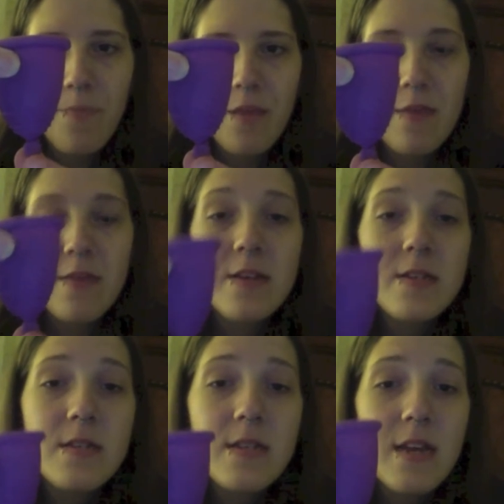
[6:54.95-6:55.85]
This
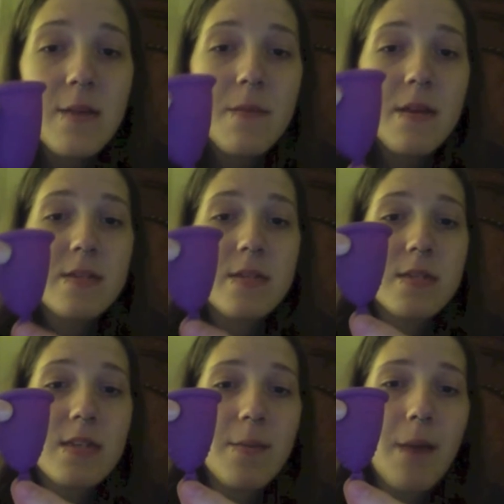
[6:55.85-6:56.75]
stem is a
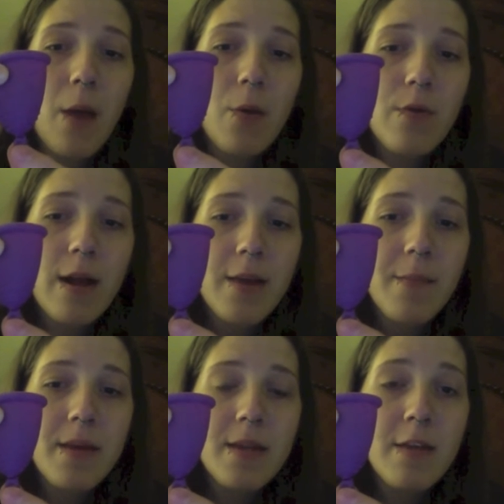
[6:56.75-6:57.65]
stem I would
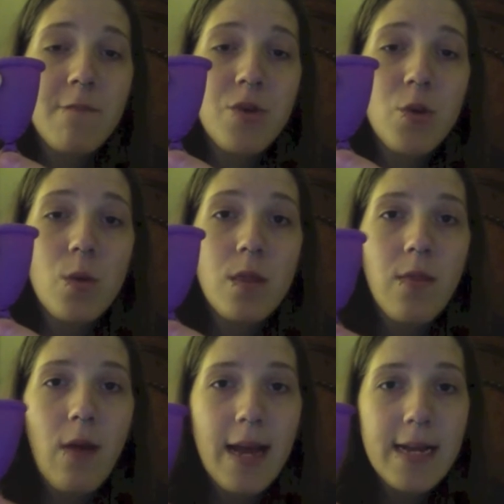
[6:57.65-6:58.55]
recommend if you
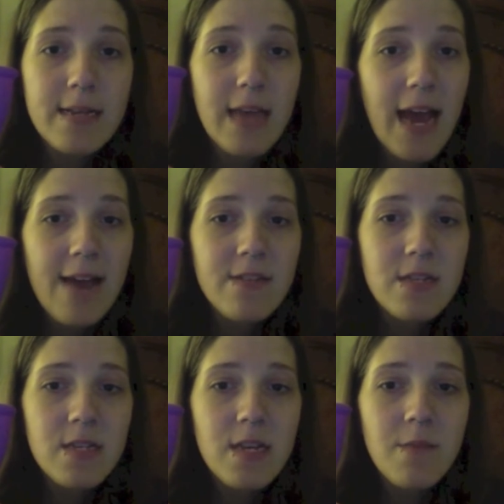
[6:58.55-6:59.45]
would like to have a
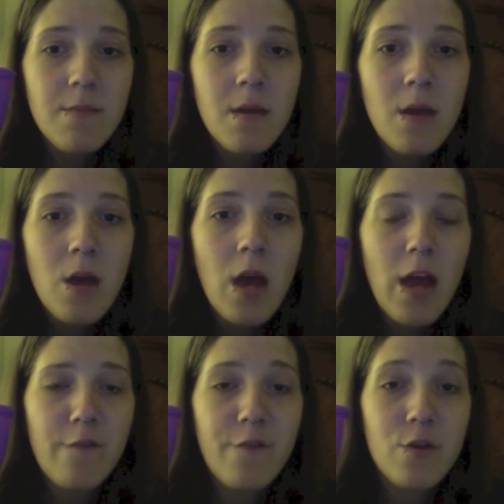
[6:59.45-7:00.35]
stem,
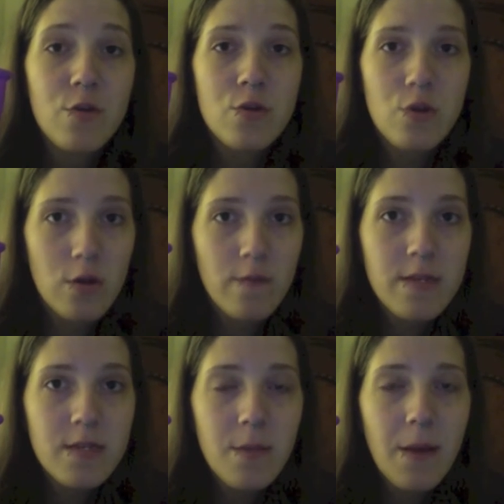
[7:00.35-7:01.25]
if you're
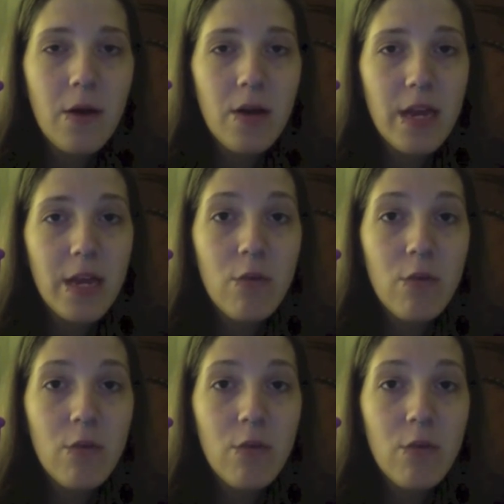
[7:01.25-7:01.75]
nervous about getting